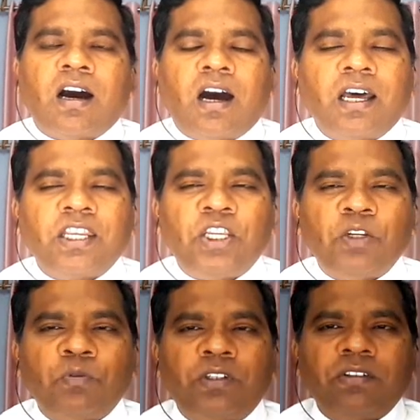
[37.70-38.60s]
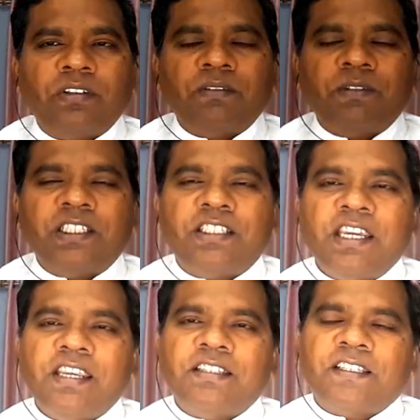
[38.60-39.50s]
argued with
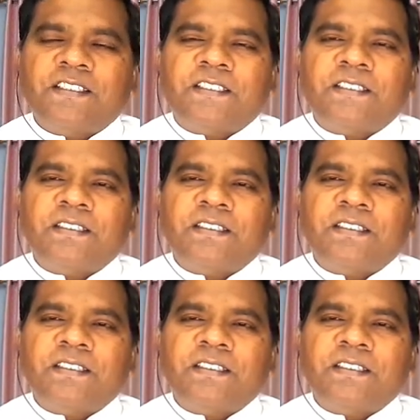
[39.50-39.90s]
Jesus